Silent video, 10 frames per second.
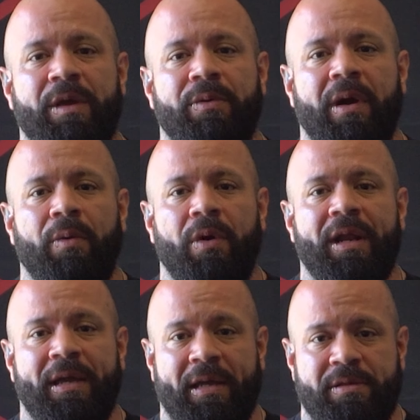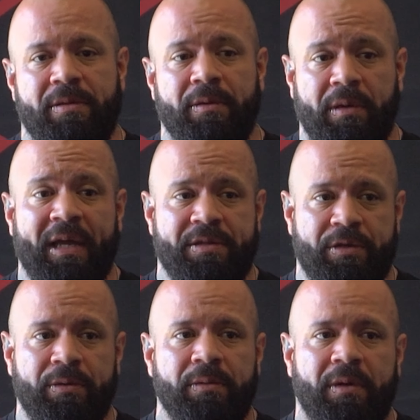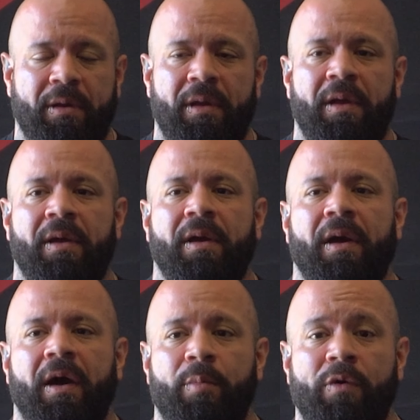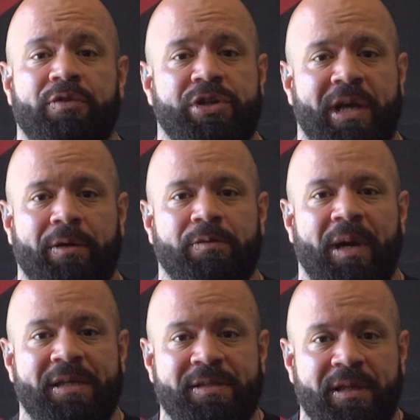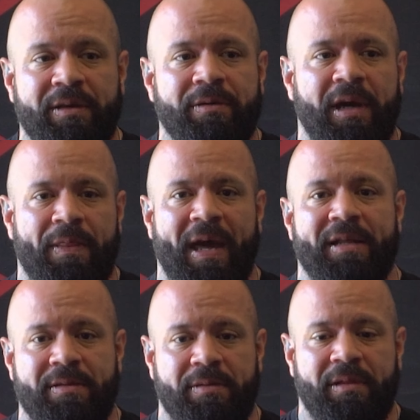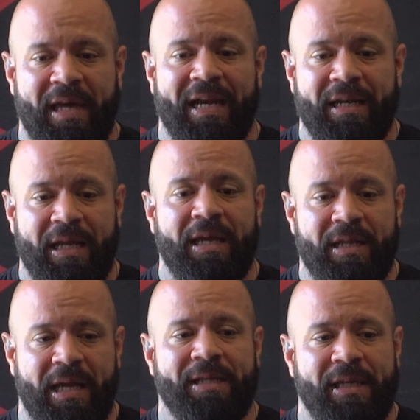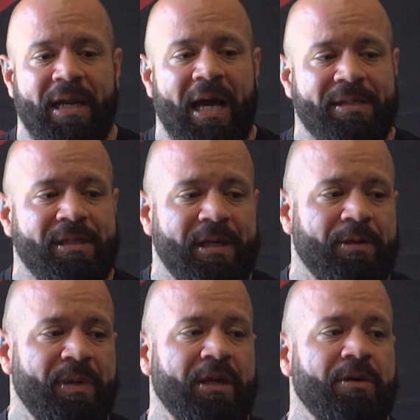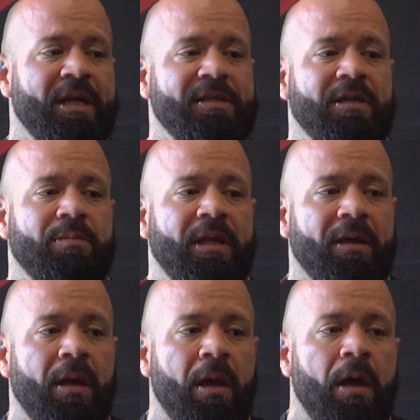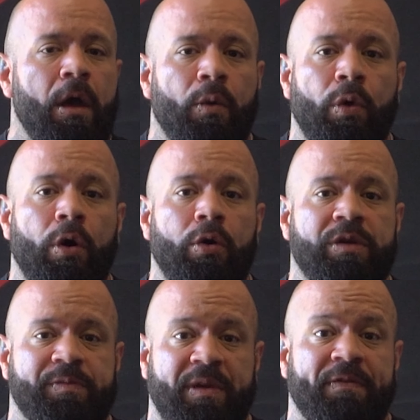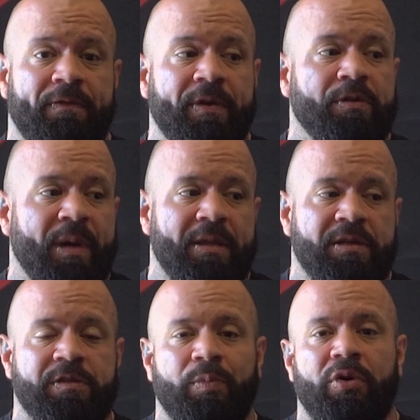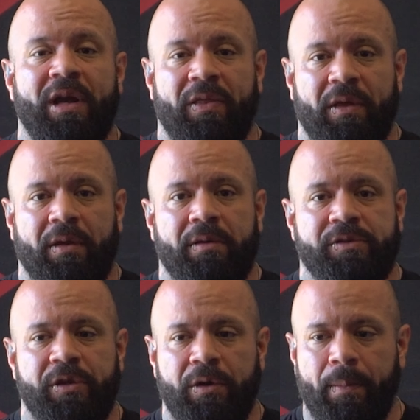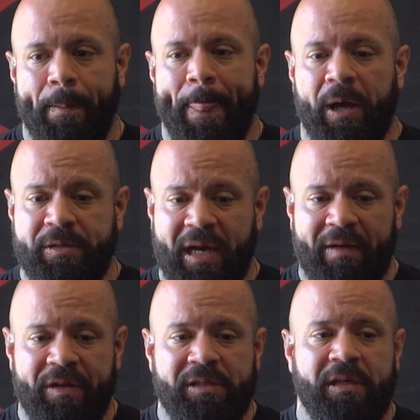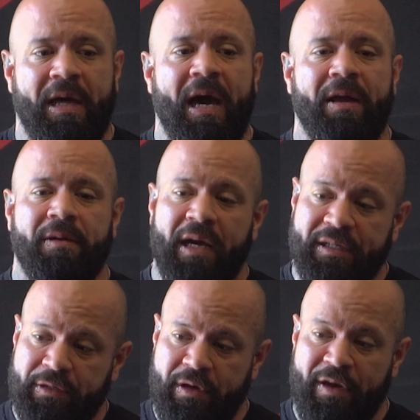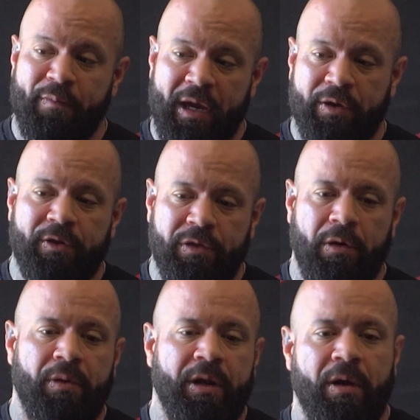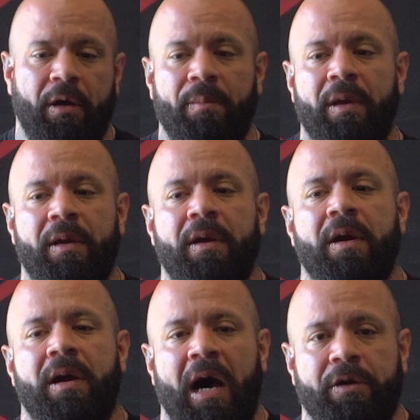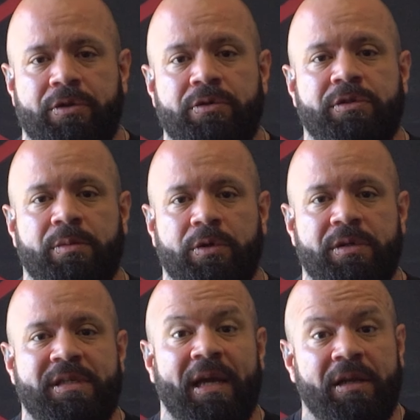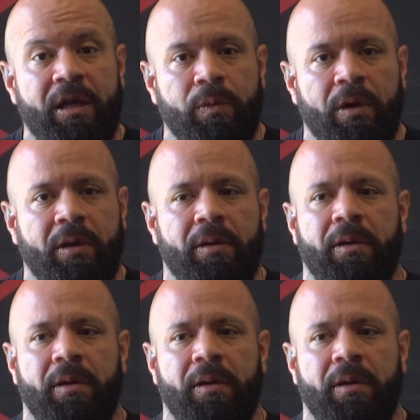me where I want to get, get to. I'm overshadowed by skill, and that, that need and that tenacity to be good at something will always be fulfilled by this sport, I think. So I'll dive into that. I still have my good throwing arm. I'll do some good technique work.